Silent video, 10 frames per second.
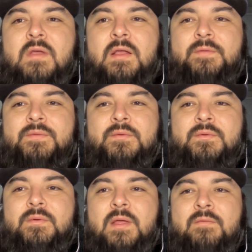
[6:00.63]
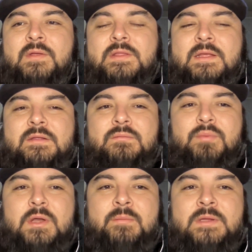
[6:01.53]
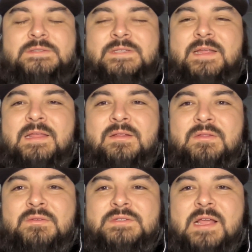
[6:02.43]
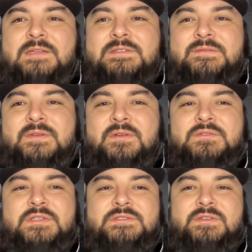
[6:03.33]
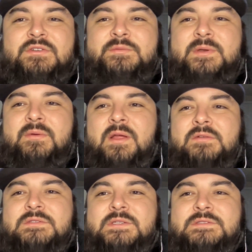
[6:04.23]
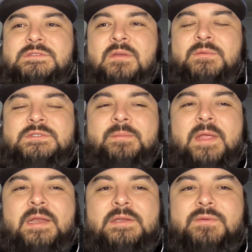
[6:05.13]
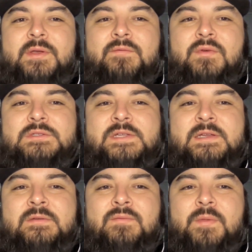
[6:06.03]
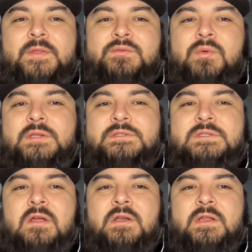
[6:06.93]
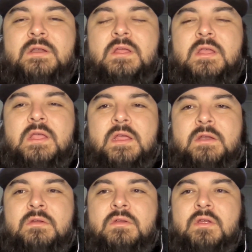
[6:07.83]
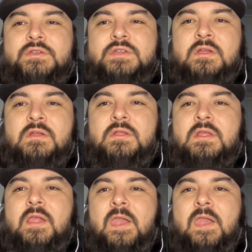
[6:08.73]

gone through everything pretty much together. Those guys are, you know, Justin Turner's been around since almost the beginning, 2014, of when this run started. You know, Kershaw's